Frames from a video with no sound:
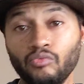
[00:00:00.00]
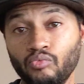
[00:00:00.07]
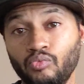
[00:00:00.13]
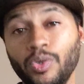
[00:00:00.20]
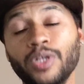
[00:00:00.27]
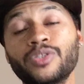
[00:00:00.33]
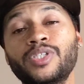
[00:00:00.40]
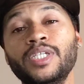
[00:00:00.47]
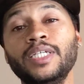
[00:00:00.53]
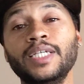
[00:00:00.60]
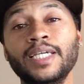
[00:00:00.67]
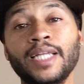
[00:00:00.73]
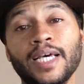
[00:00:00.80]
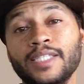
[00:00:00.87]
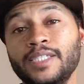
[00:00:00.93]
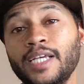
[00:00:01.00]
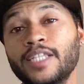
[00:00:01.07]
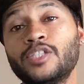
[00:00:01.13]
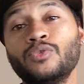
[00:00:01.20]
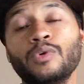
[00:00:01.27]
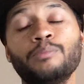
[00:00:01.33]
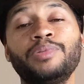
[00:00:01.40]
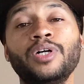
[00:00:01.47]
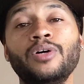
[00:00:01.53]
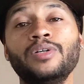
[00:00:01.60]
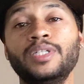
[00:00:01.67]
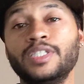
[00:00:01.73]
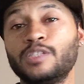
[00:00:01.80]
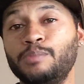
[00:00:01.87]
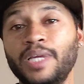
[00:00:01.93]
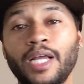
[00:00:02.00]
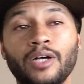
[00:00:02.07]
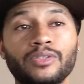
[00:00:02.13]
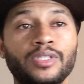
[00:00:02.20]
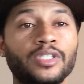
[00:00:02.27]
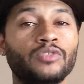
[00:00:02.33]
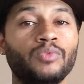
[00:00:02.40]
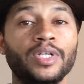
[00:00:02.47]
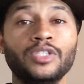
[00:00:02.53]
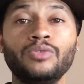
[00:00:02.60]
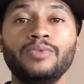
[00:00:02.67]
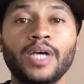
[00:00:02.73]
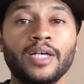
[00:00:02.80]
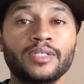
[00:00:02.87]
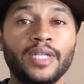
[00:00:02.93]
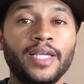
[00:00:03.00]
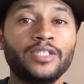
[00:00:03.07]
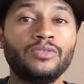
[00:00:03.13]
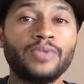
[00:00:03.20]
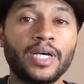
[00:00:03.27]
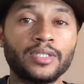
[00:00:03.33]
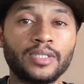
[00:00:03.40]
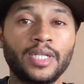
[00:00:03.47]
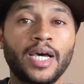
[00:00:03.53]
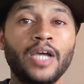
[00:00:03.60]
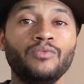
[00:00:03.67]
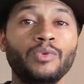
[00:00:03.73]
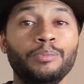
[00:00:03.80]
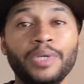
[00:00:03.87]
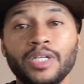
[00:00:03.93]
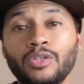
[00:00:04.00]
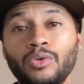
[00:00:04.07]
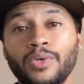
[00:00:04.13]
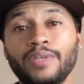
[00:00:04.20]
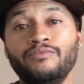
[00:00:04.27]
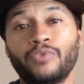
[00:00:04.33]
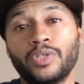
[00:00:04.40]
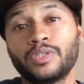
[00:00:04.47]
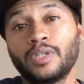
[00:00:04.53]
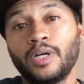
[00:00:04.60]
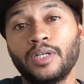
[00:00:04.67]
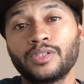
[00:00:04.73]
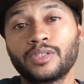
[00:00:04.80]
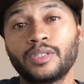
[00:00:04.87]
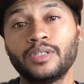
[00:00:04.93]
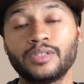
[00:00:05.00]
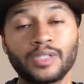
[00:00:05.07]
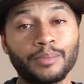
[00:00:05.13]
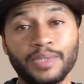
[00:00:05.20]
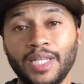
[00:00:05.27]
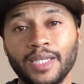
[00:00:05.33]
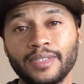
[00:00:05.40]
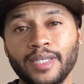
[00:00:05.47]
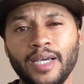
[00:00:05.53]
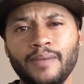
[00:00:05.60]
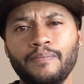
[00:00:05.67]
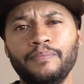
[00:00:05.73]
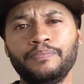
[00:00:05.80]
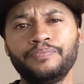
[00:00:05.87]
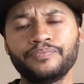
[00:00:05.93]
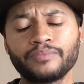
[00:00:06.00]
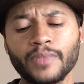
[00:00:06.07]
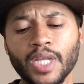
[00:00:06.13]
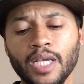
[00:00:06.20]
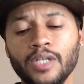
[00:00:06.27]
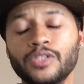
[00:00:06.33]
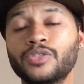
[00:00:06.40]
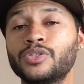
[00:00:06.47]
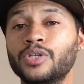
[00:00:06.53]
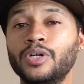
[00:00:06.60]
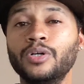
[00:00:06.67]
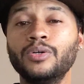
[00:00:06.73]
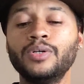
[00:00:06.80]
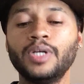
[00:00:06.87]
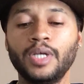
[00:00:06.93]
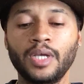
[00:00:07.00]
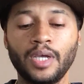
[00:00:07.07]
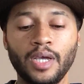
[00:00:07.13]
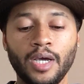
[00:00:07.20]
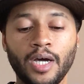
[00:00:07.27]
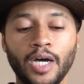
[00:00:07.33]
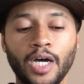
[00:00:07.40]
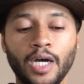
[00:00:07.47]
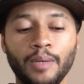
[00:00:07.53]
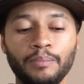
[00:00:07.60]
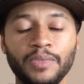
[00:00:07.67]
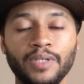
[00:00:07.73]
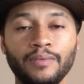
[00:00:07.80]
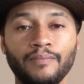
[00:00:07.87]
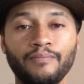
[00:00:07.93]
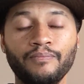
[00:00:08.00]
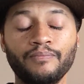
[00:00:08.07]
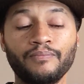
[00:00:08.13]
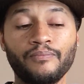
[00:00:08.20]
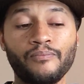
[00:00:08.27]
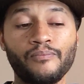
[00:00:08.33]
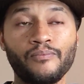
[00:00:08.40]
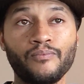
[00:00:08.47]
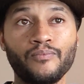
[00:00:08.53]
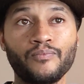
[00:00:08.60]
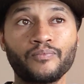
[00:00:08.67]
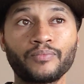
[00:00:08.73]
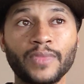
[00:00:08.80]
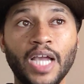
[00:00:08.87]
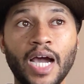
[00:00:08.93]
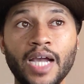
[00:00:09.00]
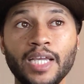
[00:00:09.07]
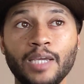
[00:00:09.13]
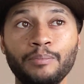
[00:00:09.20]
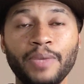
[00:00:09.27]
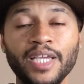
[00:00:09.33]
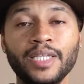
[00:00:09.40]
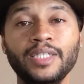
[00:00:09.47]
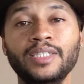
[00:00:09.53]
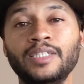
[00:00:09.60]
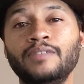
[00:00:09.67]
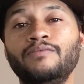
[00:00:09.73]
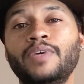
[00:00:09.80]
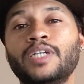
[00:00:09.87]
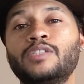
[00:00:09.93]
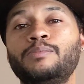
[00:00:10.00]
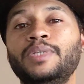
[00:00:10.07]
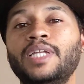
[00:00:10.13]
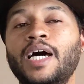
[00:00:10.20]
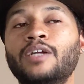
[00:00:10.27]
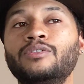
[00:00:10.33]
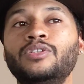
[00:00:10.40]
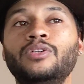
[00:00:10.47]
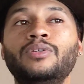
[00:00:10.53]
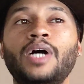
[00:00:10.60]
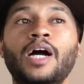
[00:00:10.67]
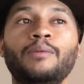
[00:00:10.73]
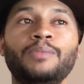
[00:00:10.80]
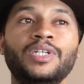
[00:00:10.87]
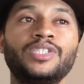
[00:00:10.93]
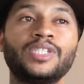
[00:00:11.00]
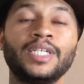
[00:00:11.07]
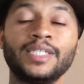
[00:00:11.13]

We'll see. It has yet to implode, and it's been out since, what, 2008, 2009, when Bitcoin first launched? Something like that. So I am making an investment. I don't know how much